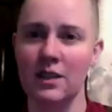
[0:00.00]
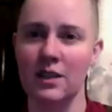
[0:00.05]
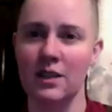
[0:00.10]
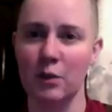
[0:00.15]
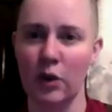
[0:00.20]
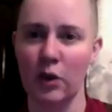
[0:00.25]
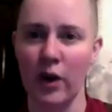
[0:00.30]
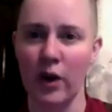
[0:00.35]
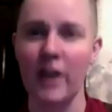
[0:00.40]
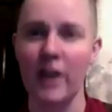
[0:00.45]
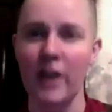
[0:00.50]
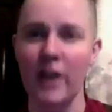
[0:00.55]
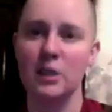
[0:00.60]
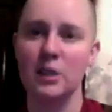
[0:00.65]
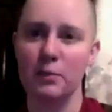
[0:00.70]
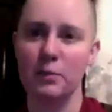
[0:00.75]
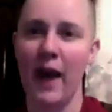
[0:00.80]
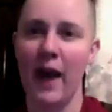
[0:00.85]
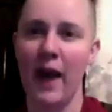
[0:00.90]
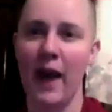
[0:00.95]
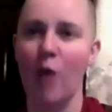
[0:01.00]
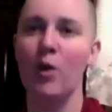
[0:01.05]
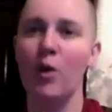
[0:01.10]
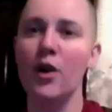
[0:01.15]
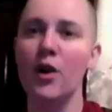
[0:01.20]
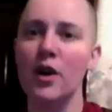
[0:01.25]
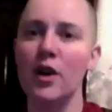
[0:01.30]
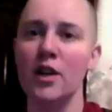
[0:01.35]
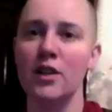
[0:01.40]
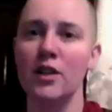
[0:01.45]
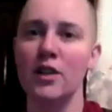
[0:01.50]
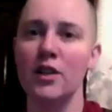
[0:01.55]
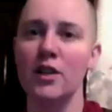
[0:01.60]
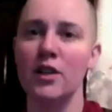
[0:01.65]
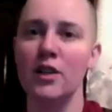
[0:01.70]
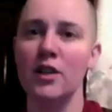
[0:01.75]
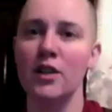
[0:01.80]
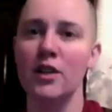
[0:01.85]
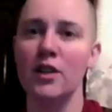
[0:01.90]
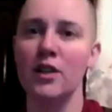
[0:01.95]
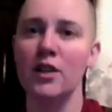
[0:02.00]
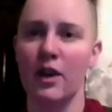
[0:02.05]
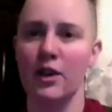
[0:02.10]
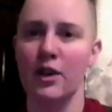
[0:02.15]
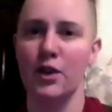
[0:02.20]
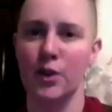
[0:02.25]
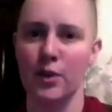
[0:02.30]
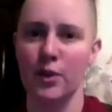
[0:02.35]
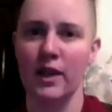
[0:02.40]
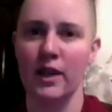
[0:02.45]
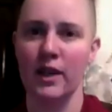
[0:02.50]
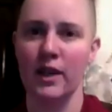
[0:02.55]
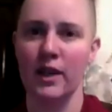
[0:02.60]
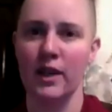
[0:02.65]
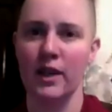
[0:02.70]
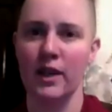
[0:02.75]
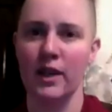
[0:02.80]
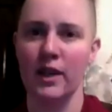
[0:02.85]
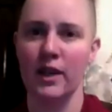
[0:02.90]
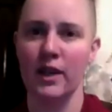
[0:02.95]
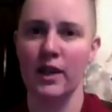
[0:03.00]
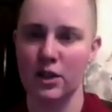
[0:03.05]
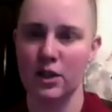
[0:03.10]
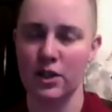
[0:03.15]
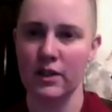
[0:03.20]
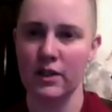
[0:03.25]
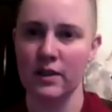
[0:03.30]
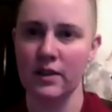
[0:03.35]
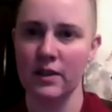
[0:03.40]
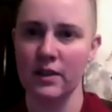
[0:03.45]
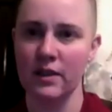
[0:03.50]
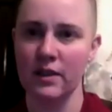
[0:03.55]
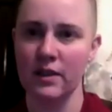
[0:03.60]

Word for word: The greatest power is with continuity and repetition.